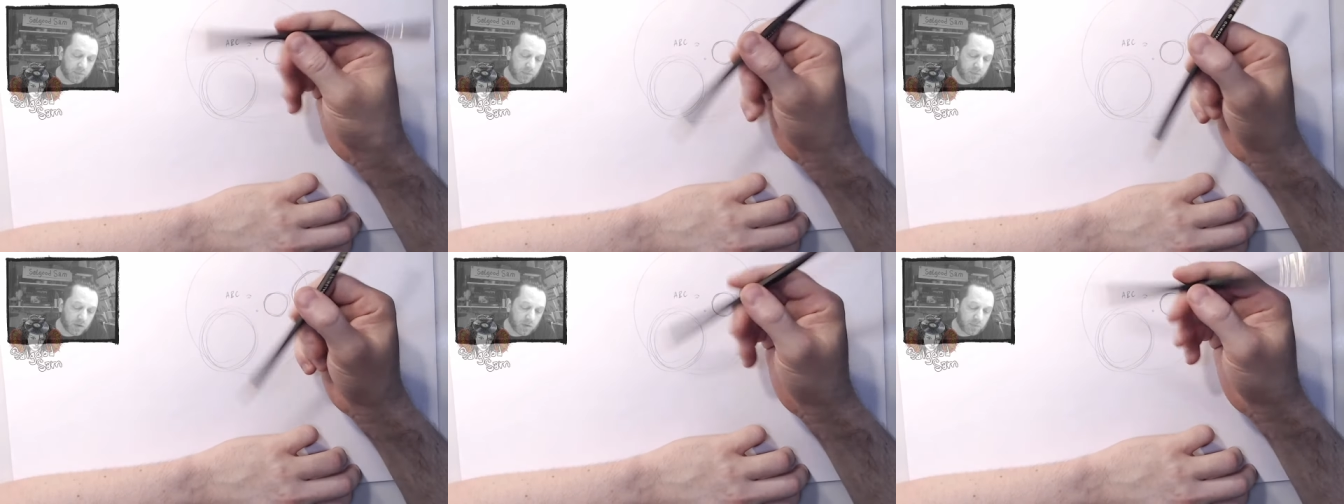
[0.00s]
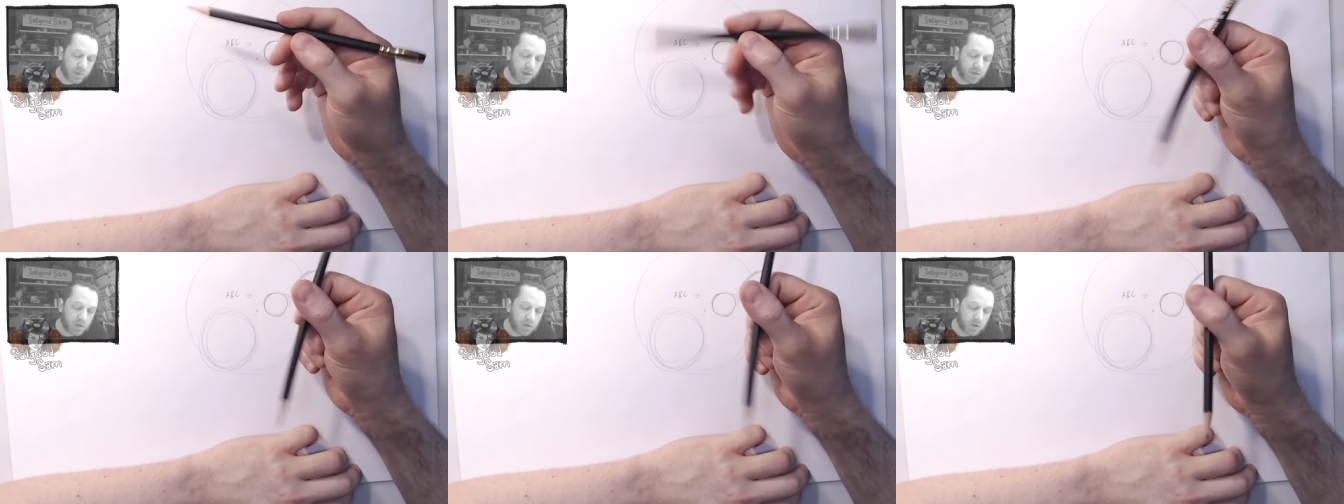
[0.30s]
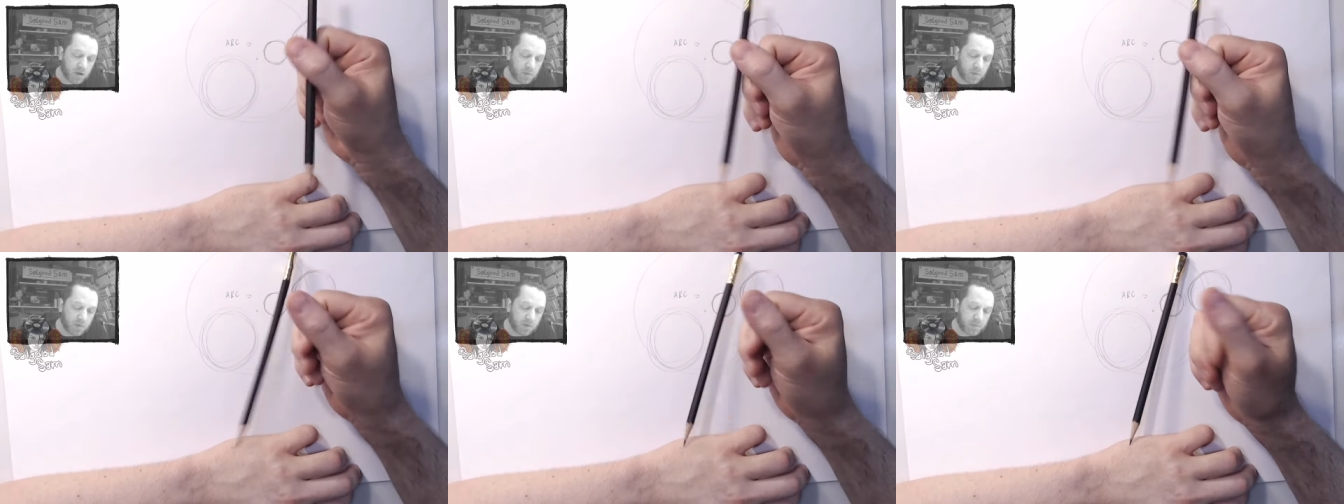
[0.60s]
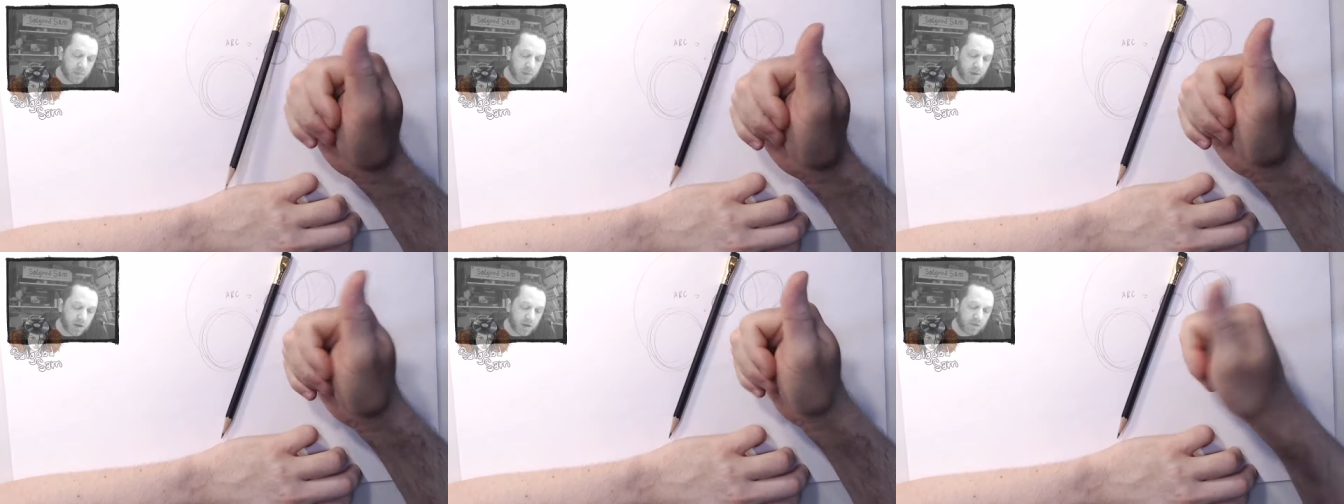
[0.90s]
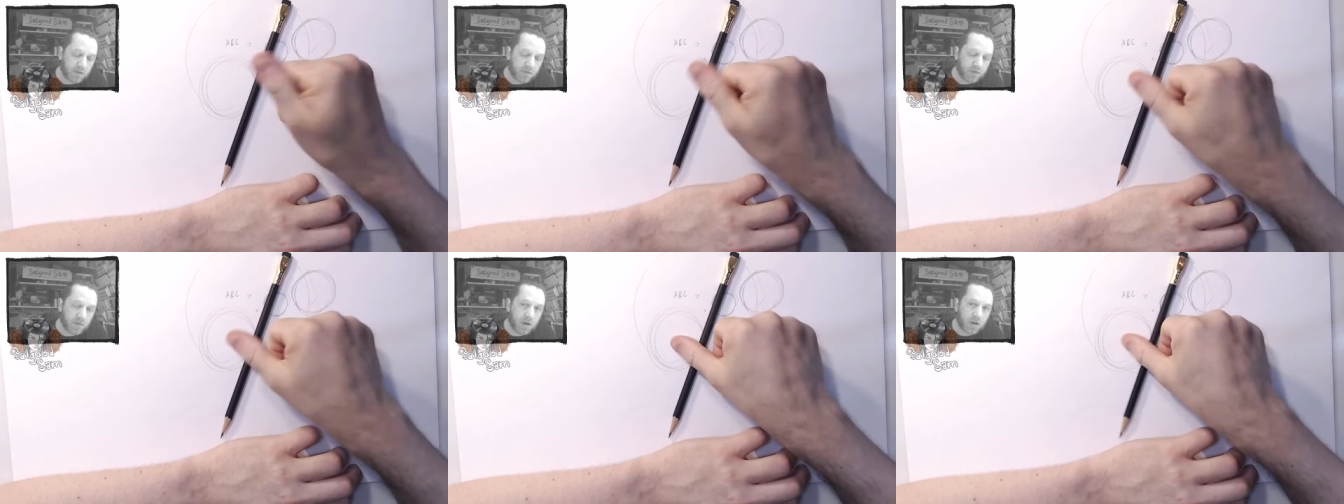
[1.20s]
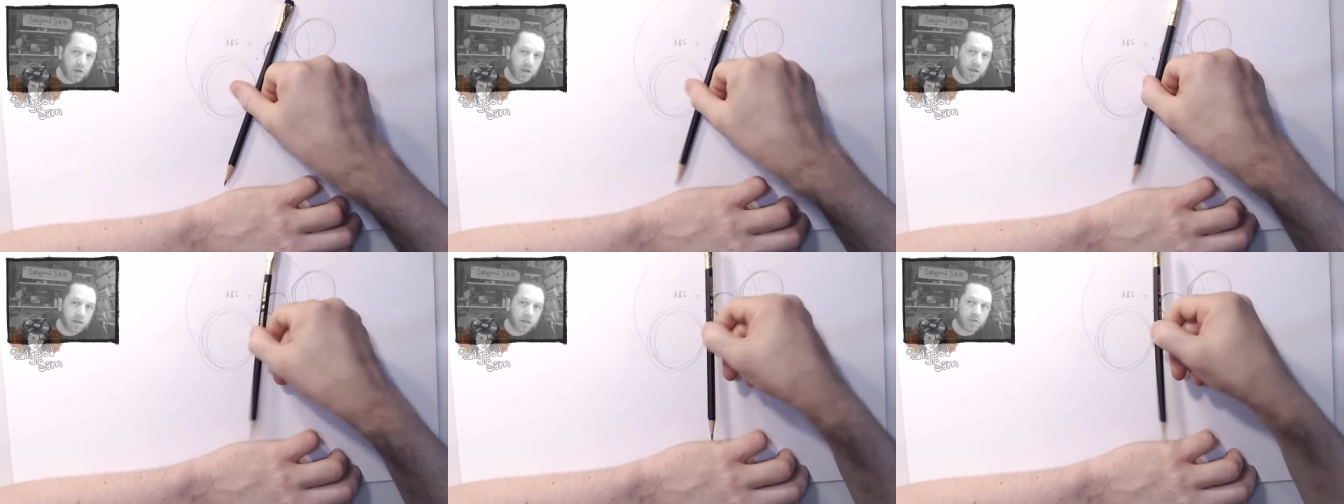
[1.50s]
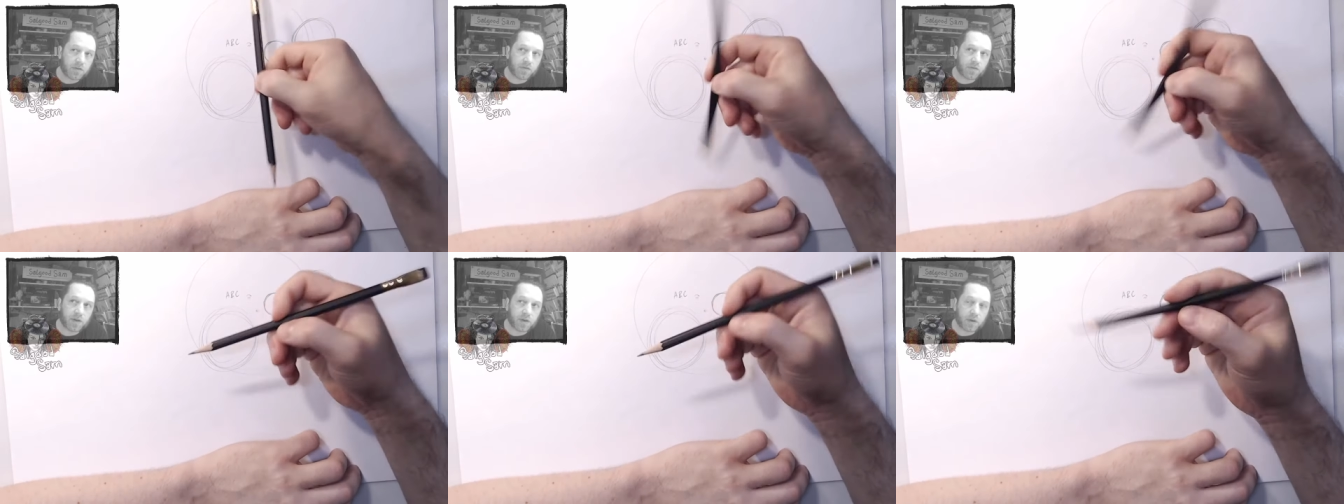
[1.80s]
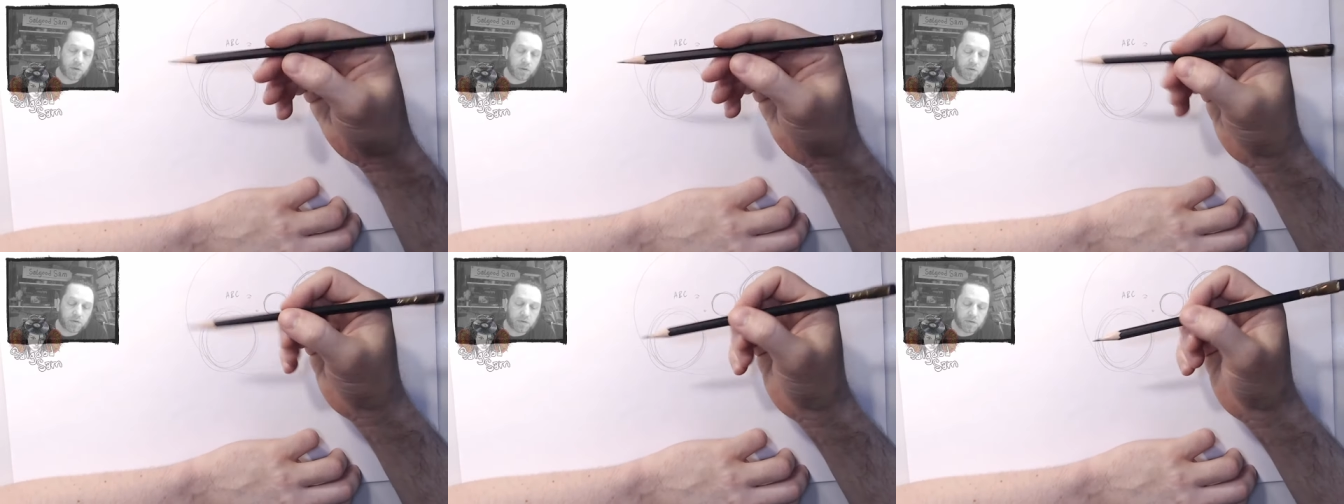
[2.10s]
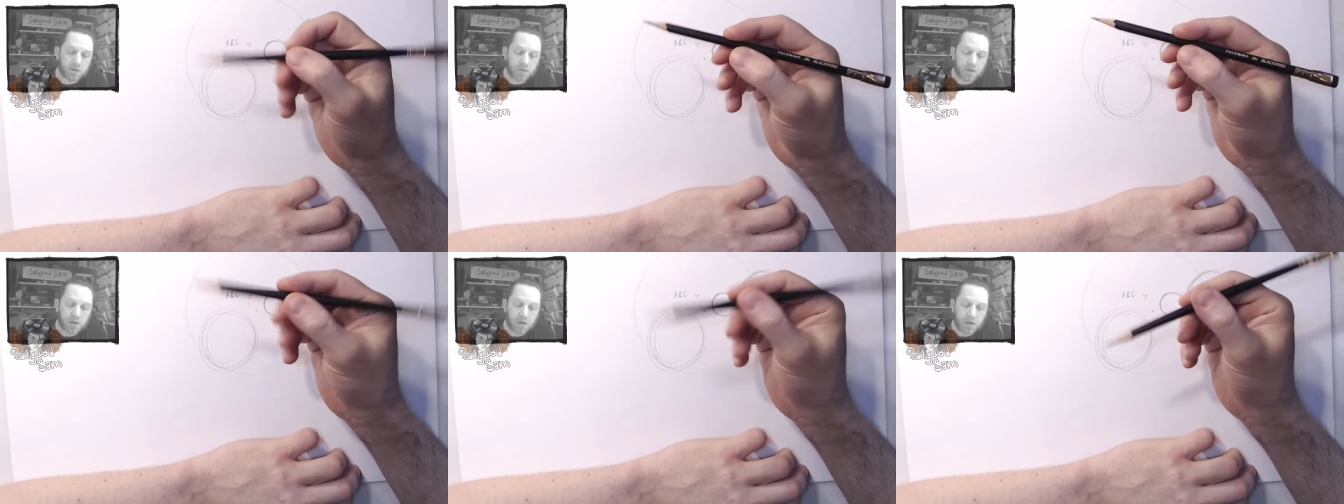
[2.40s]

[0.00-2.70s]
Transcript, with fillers: your pencil to almost be ready to fall out of your fingers